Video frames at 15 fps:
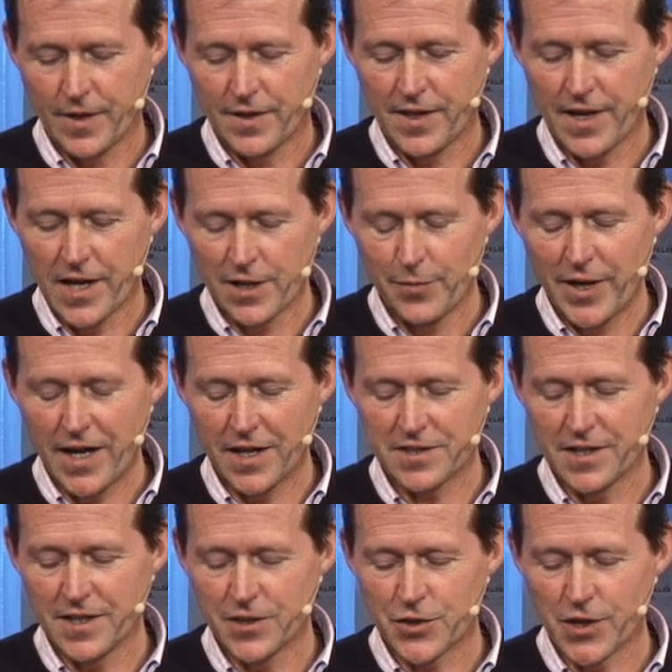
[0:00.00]
The enemy has
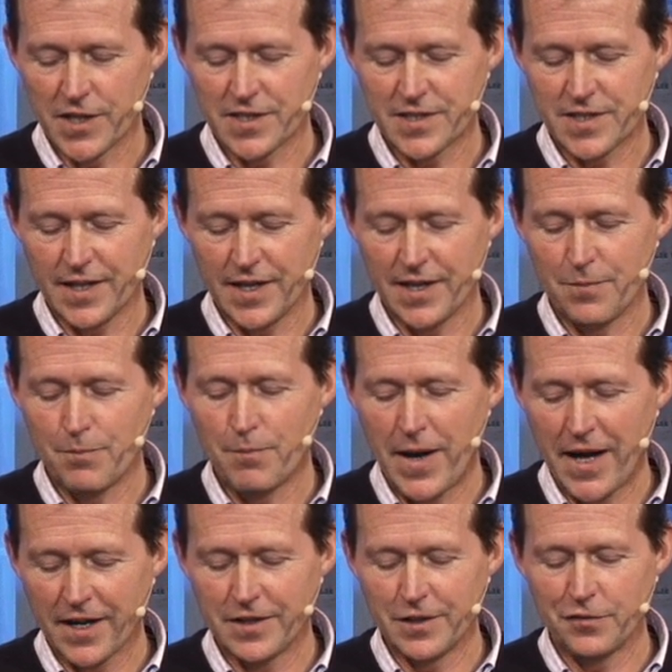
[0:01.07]
an interest in
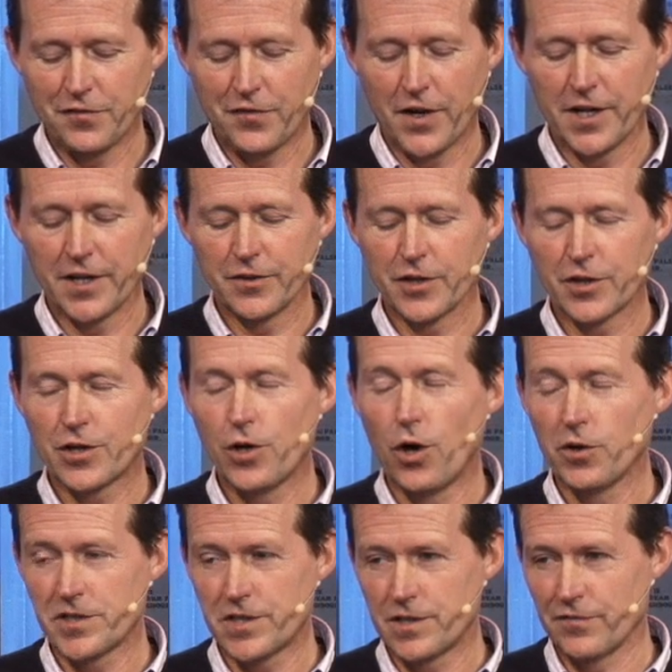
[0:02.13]
magnifying the
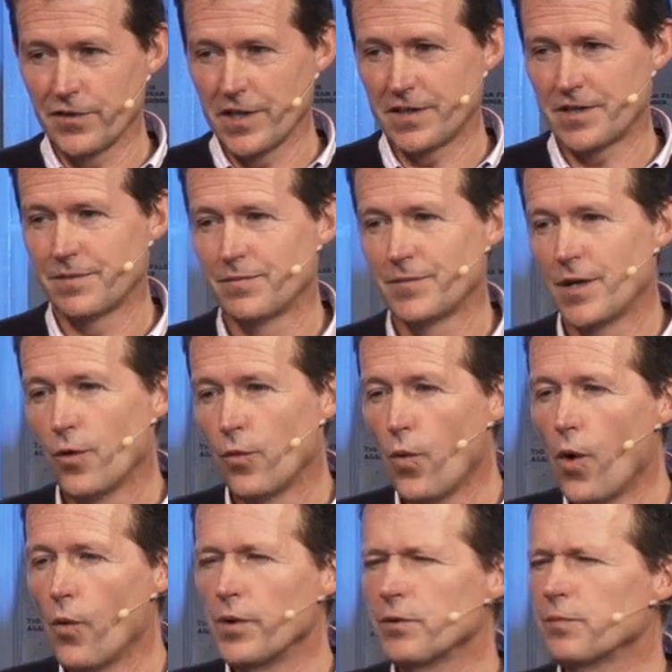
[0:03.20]
cost of it,
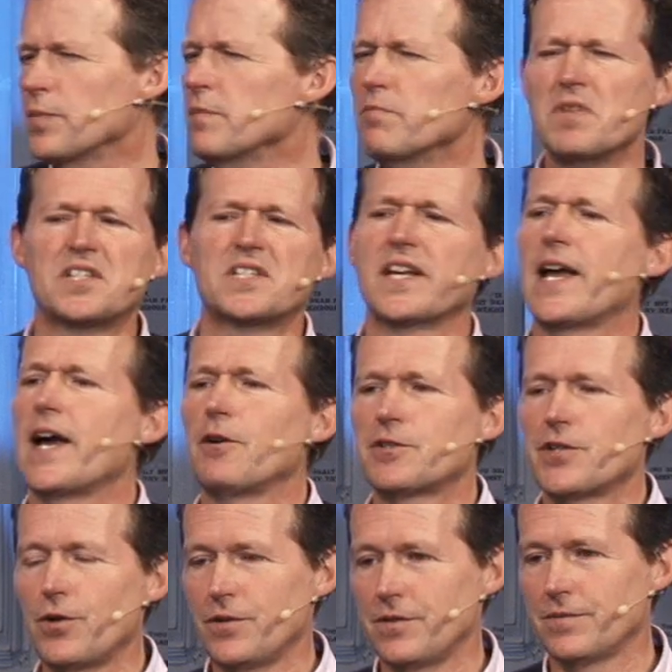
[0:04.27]
what we would be missing
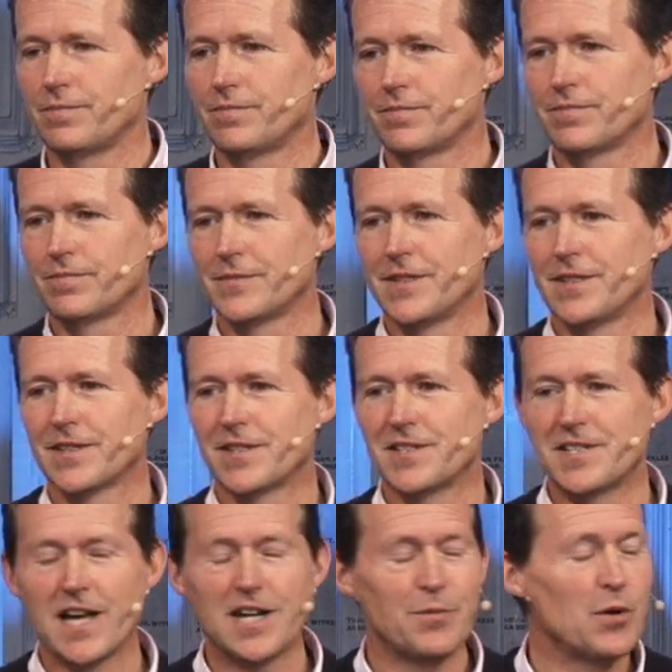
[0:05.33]
out on, because
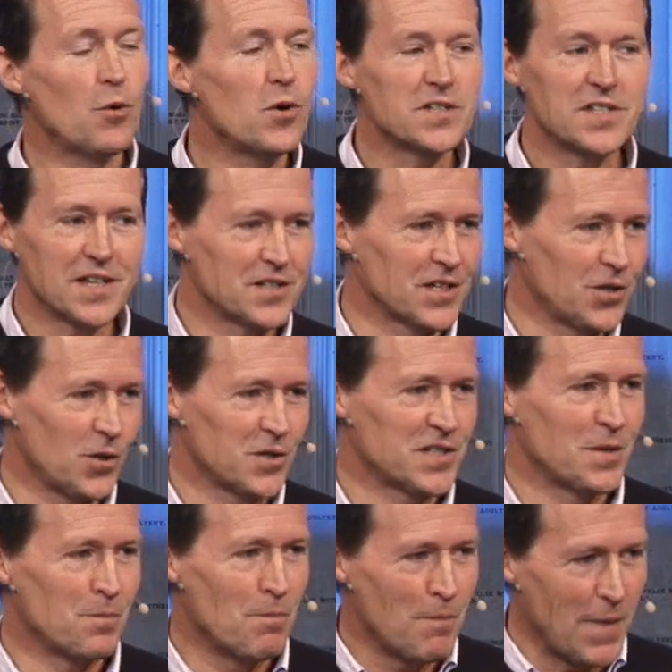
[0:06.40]
the enemy always has a cost
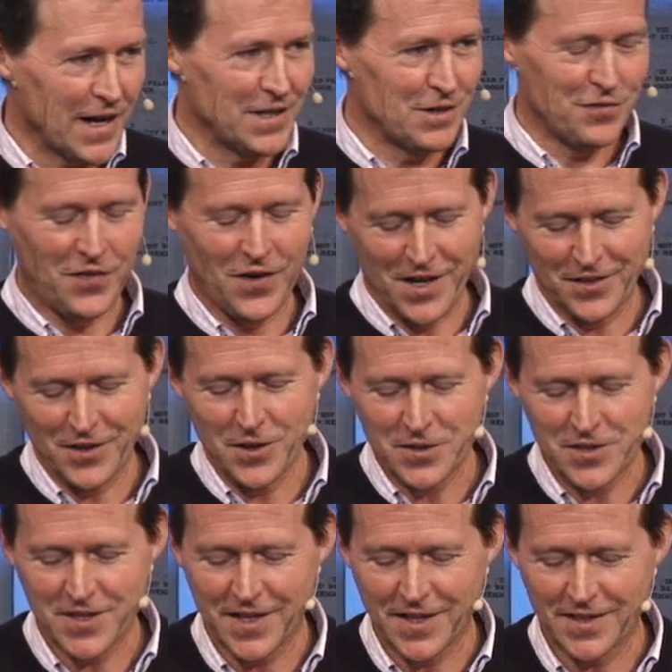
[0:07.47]
in magnifying
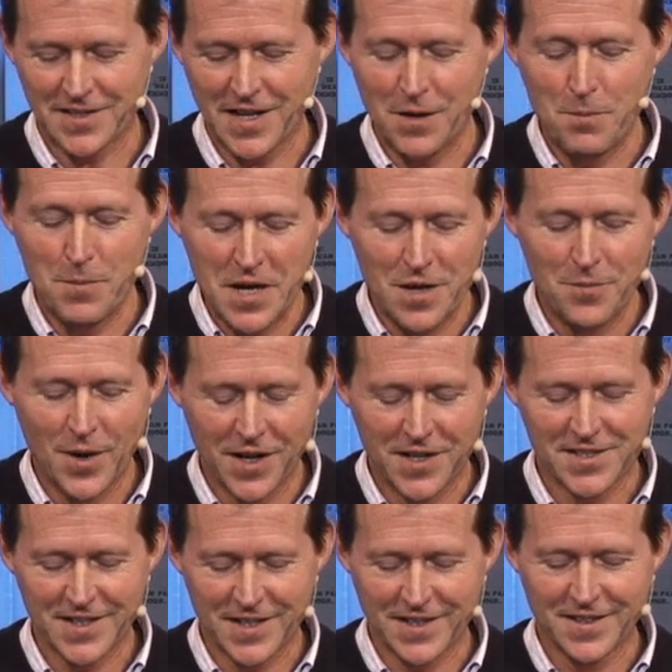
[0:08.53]
those things and
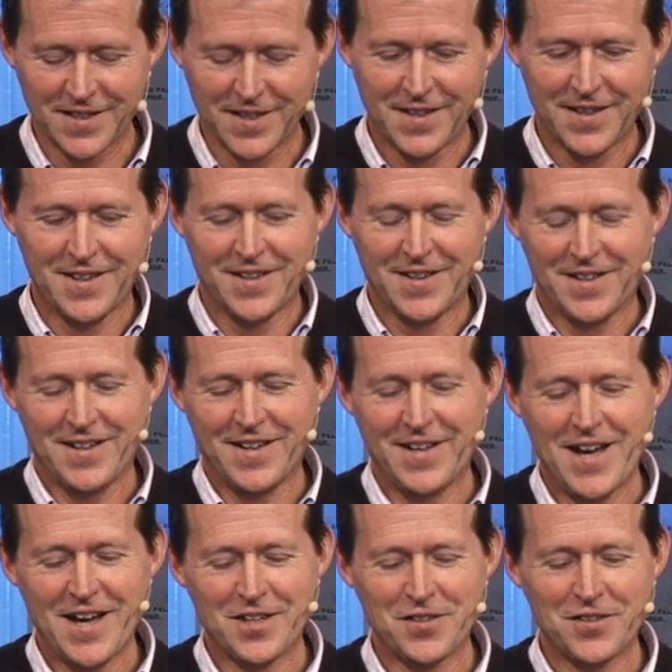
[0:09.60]
minimizing
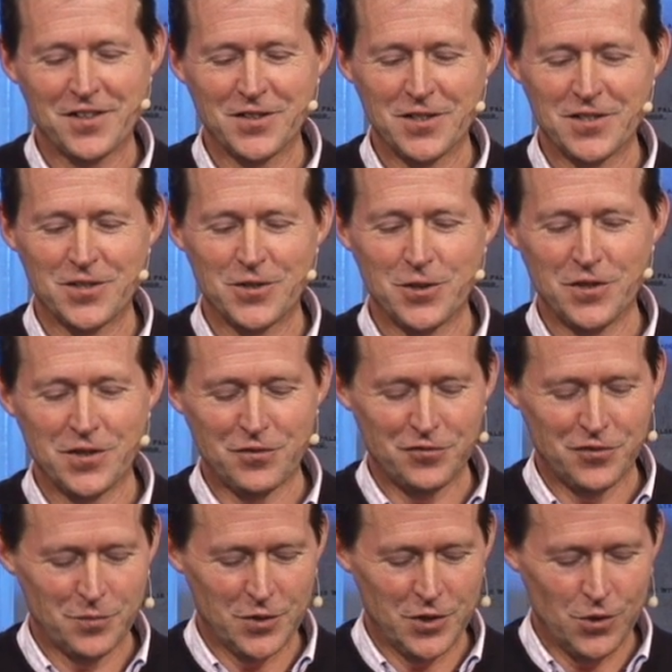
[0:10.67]
anything that's good and
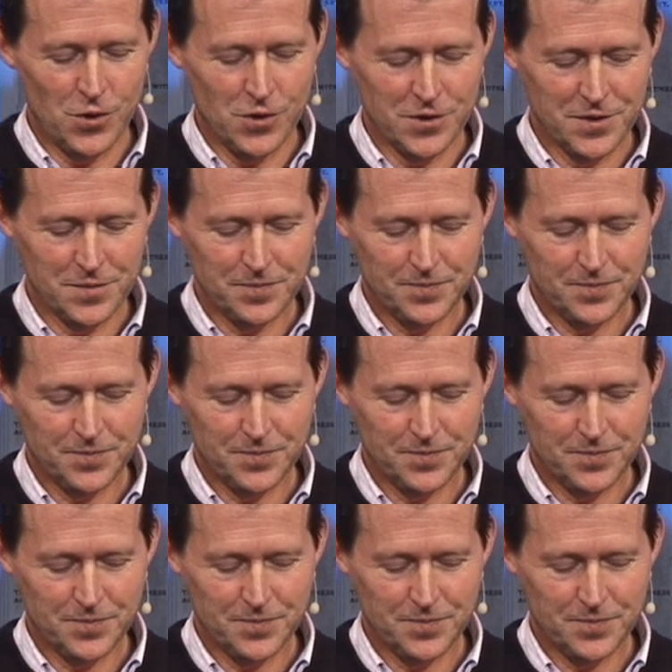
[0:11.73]
from God.